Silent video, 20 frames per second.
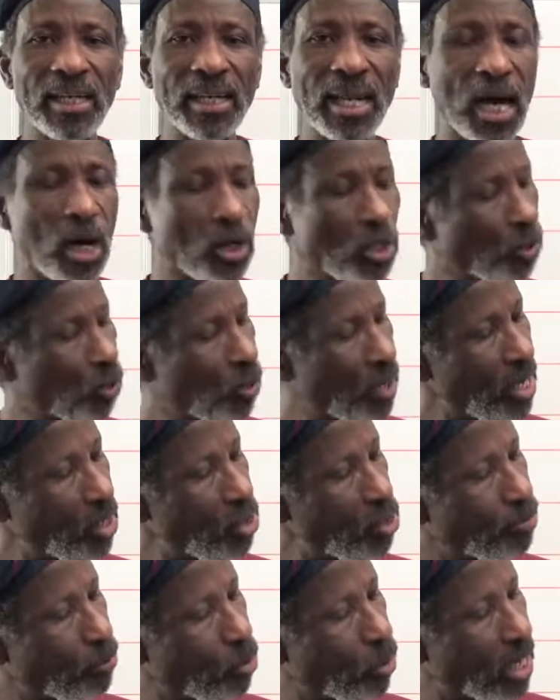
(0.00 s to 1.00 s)
Now the way
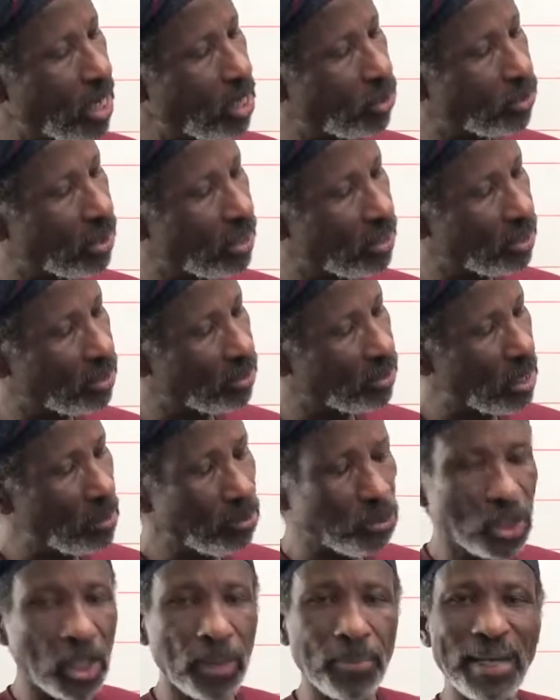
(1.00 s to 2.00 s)
you pronounce it is the
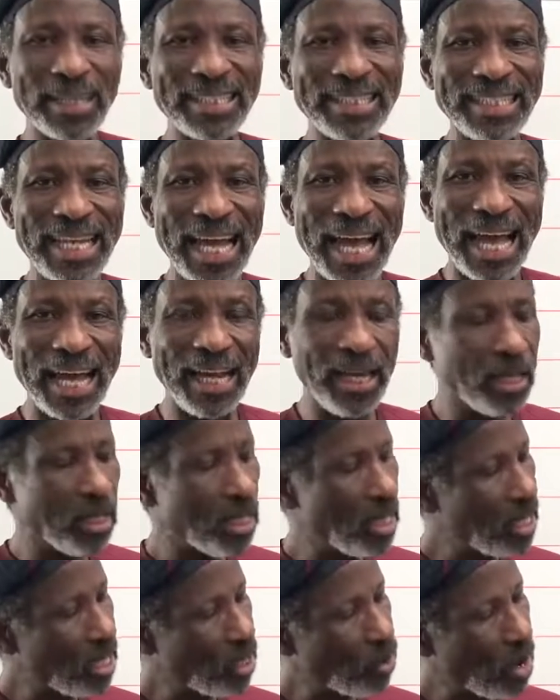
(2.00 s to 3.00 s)
same shape as Dal. You
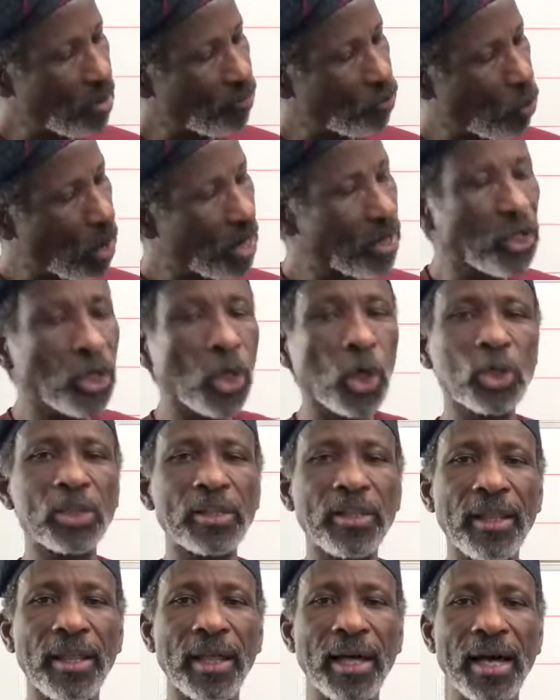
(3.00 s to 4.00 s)
have 1
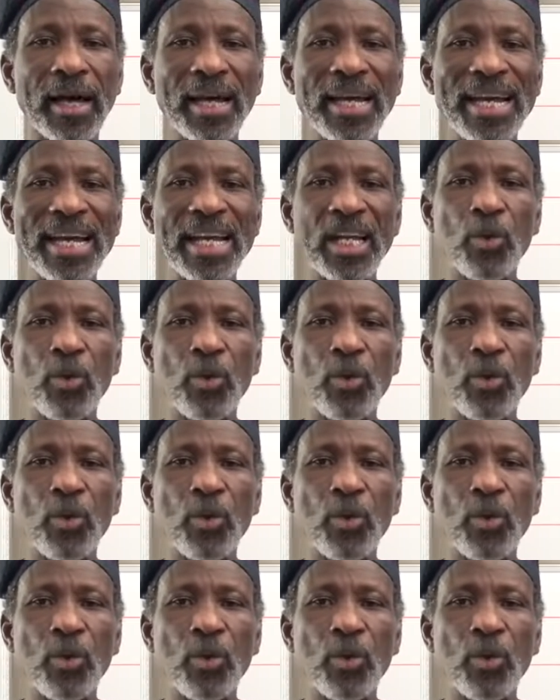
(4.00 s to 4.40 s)
dot there.